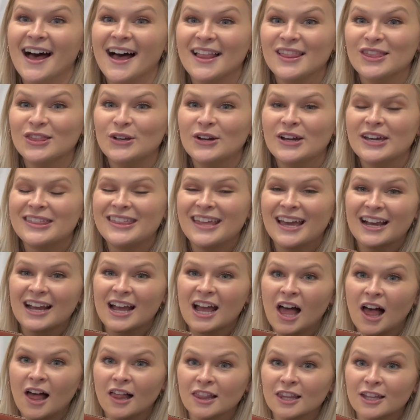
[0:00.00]
Look at that
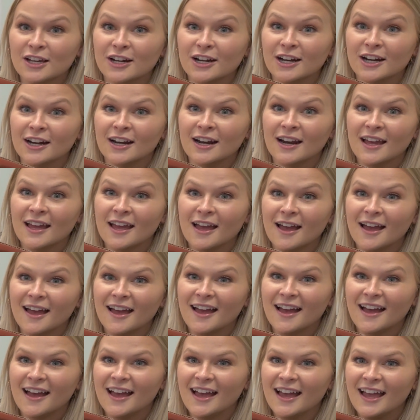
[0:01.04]
color.
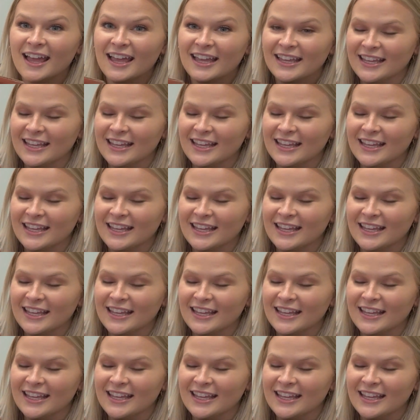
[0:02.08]
It